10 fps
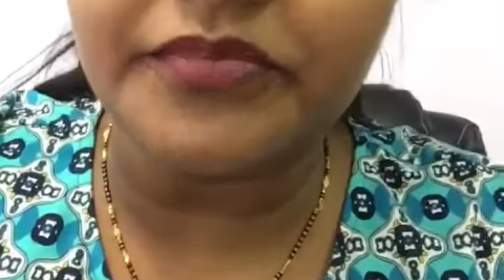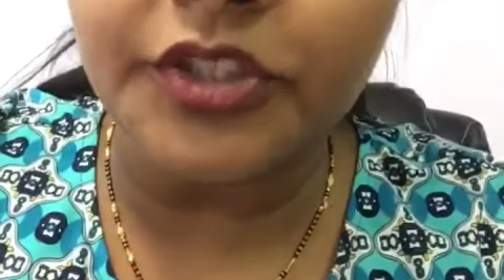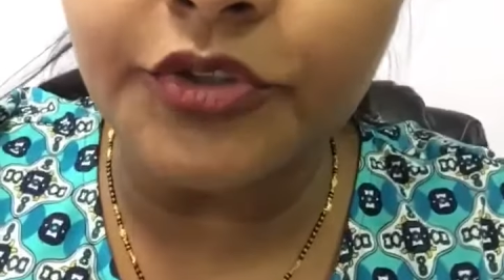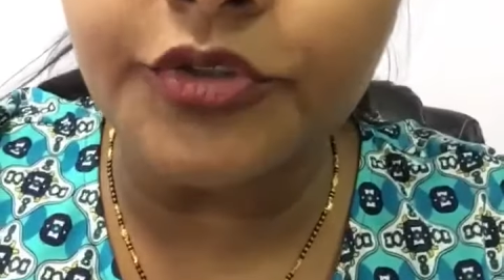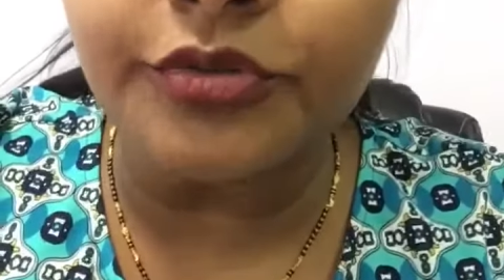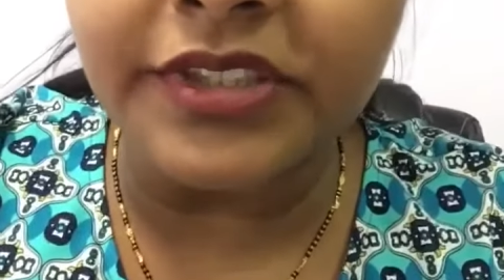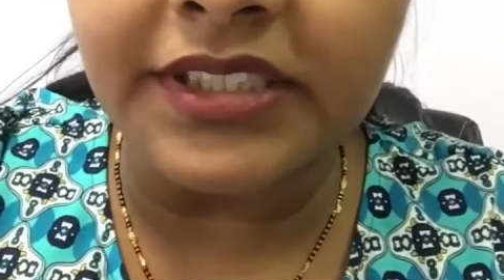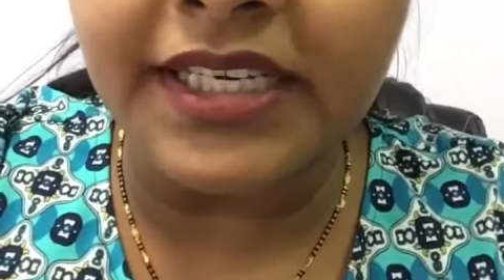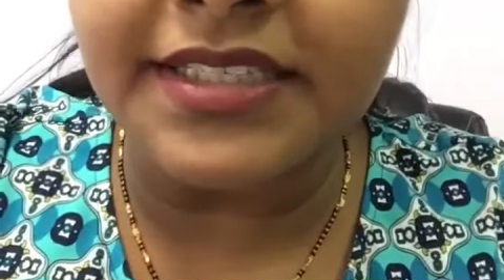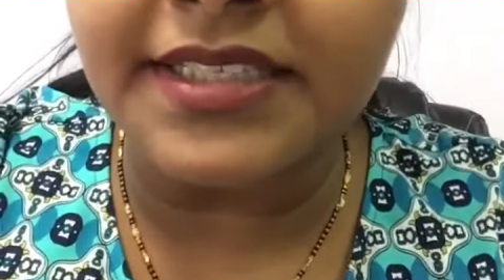you do
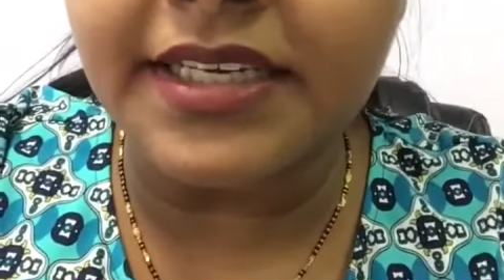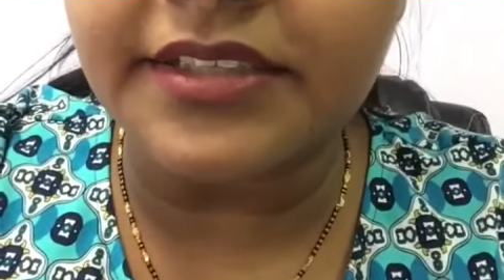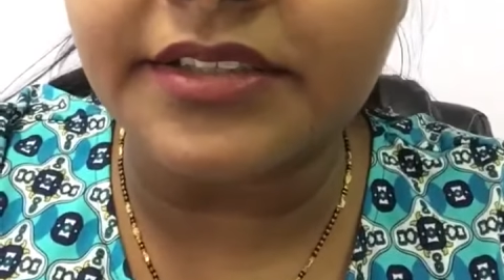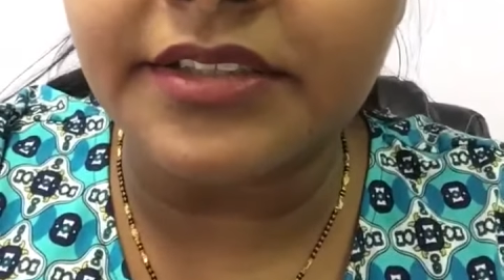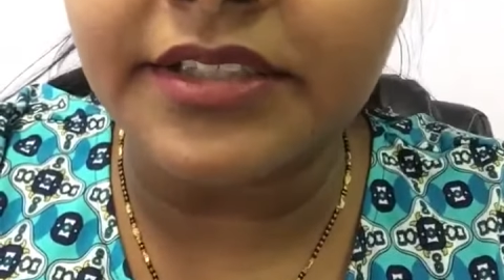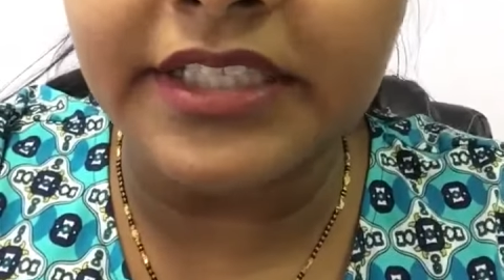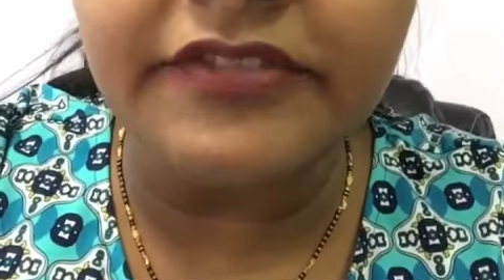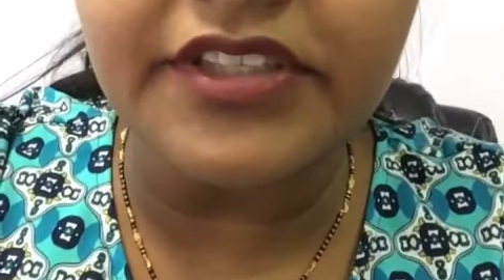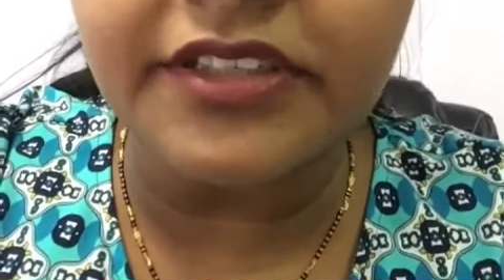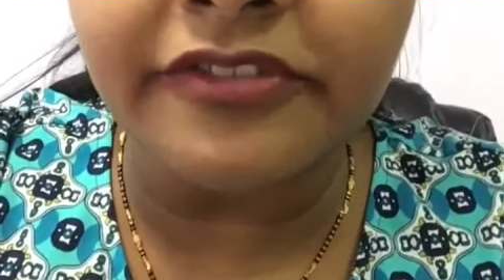realize that
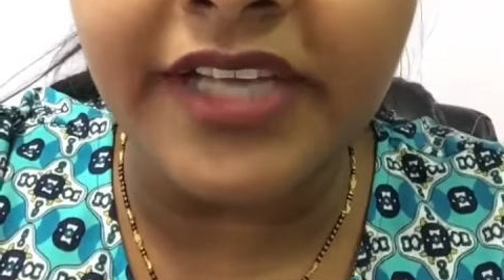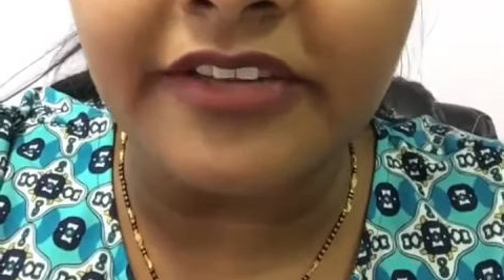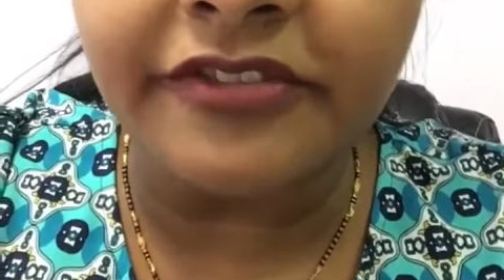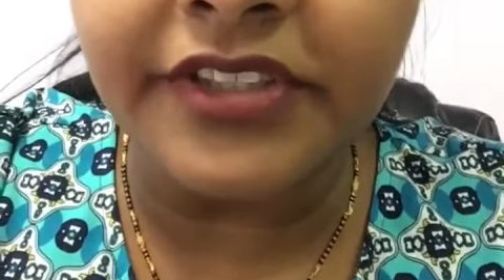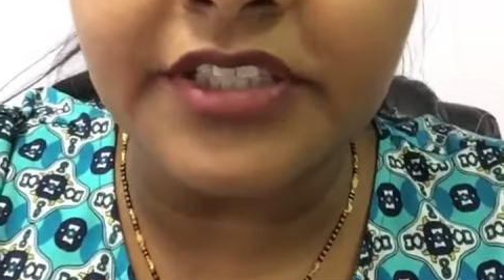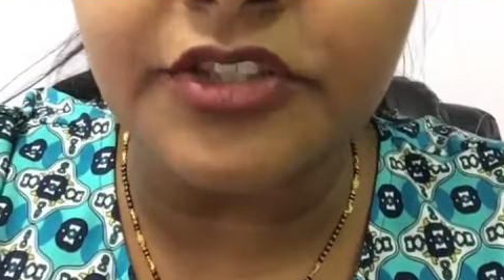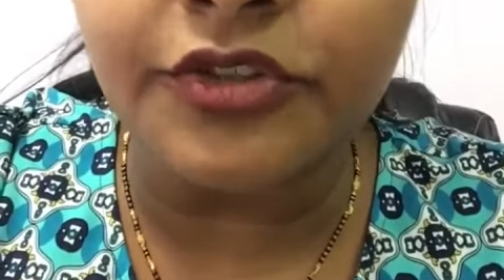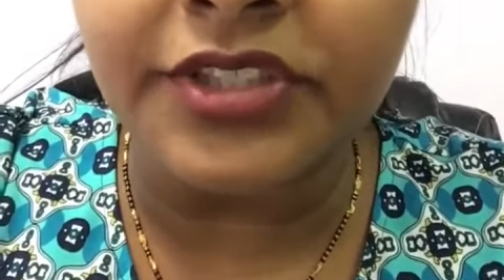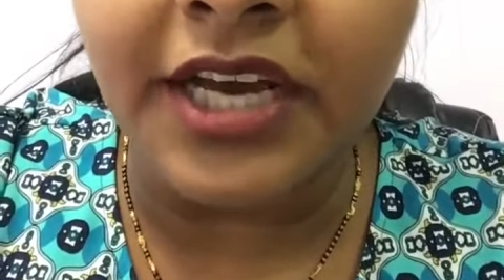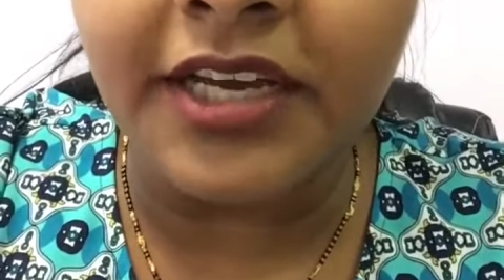even in flat fees,
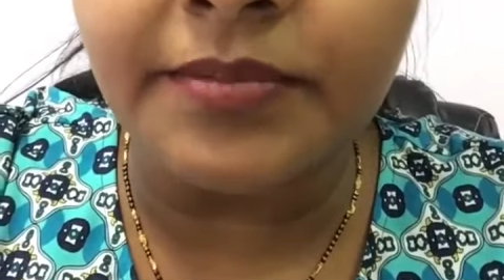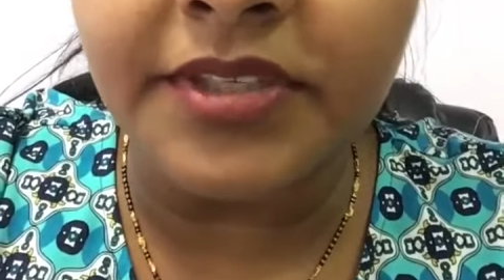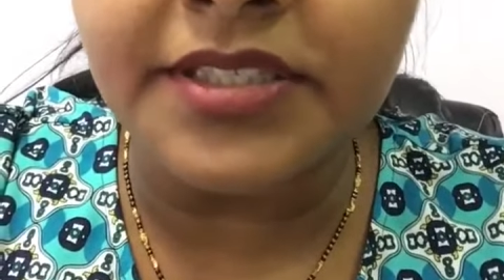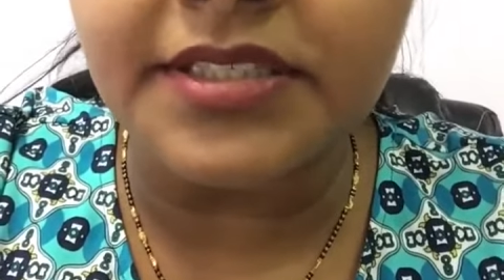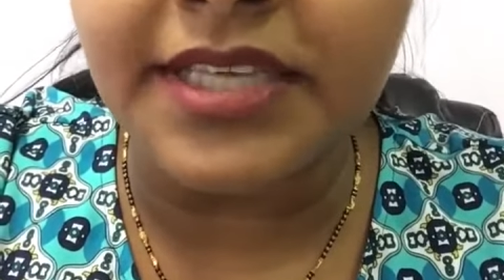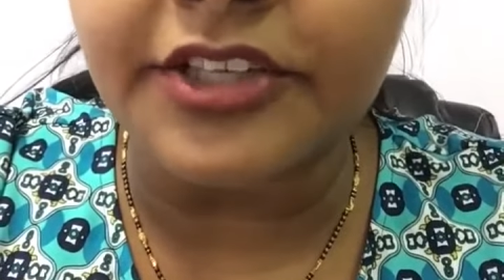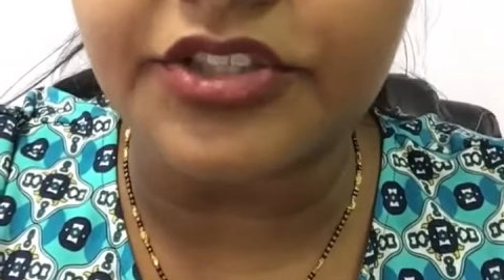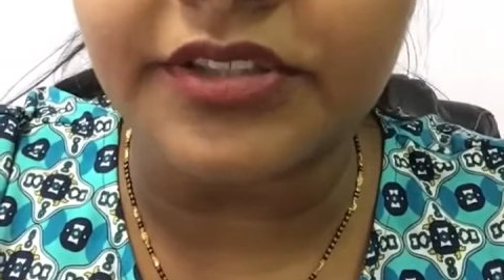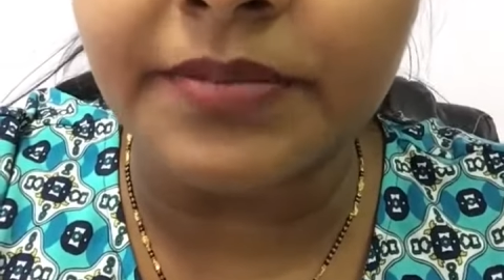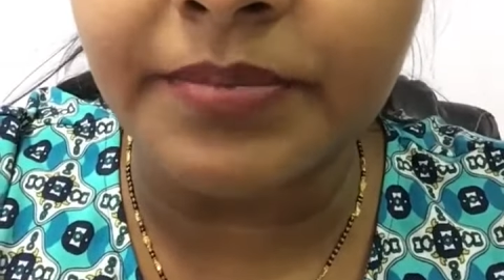your time is
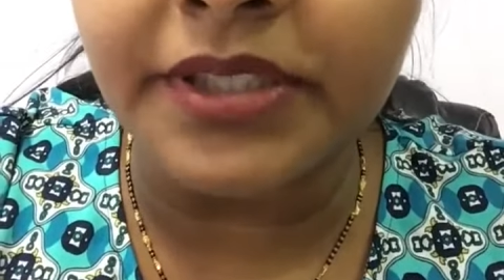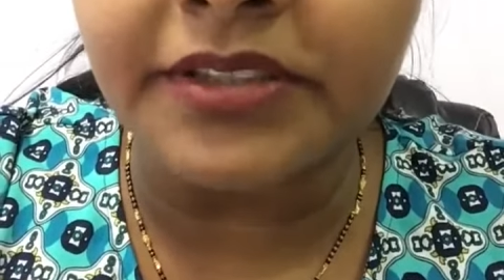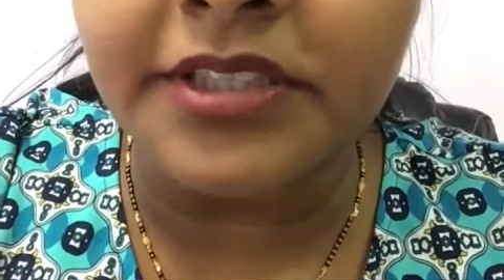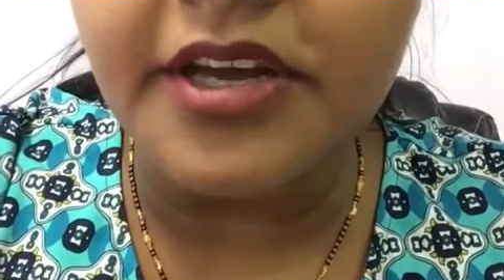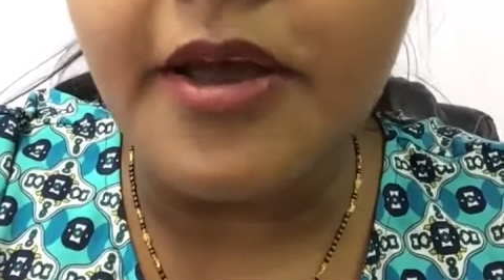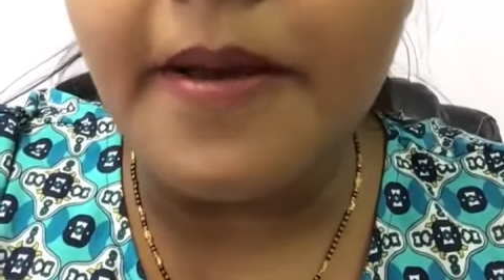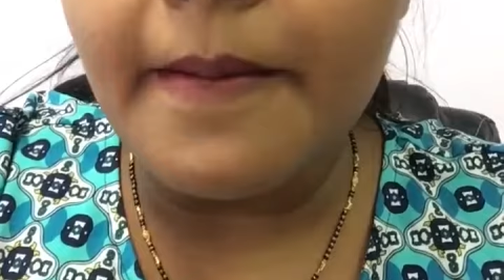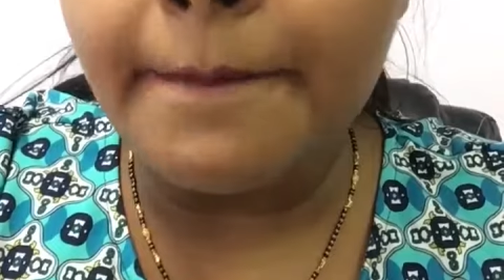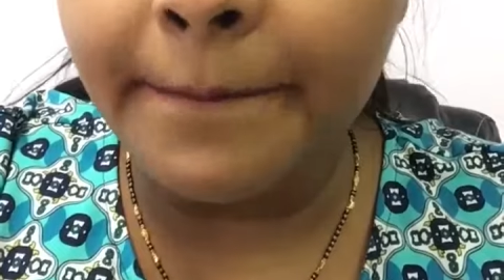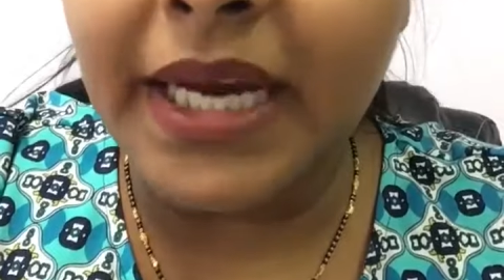essentially billed
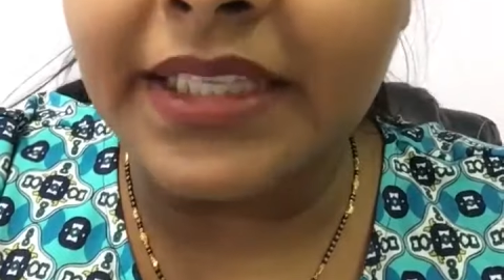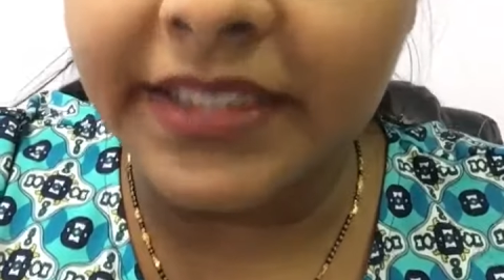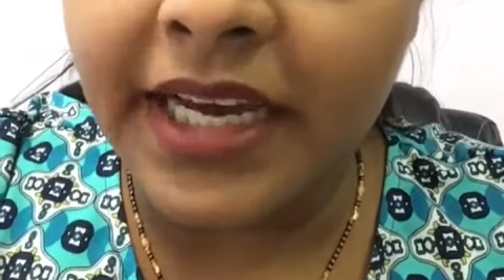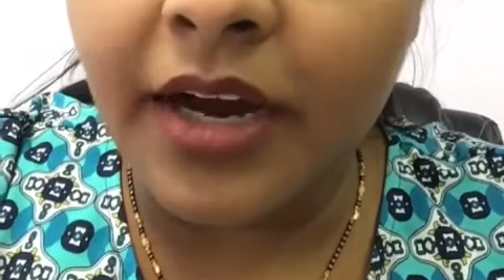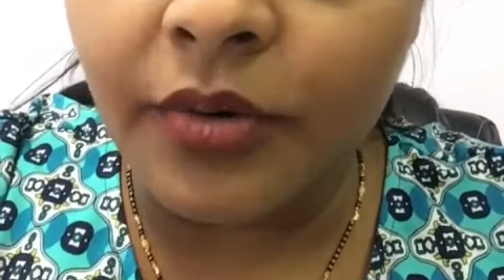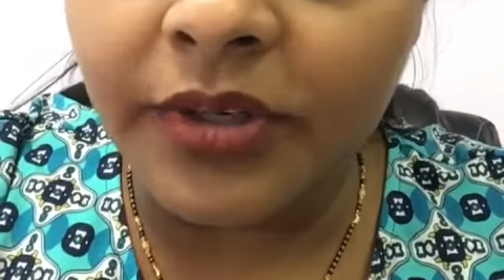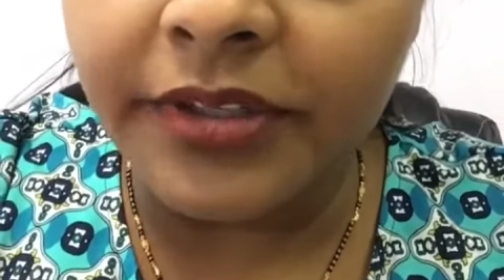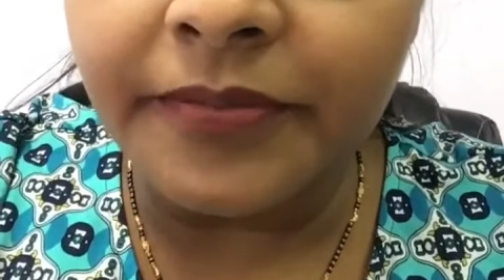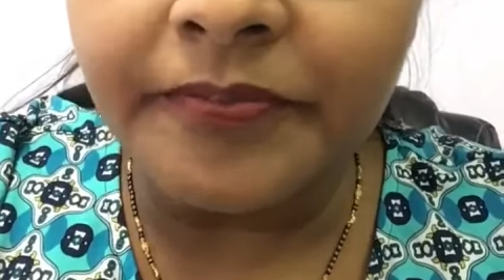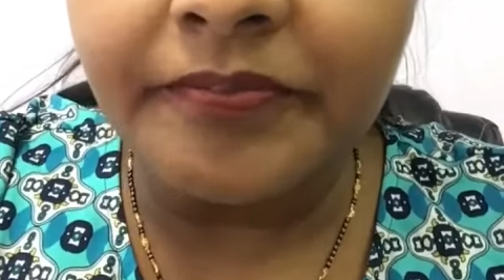by the hour.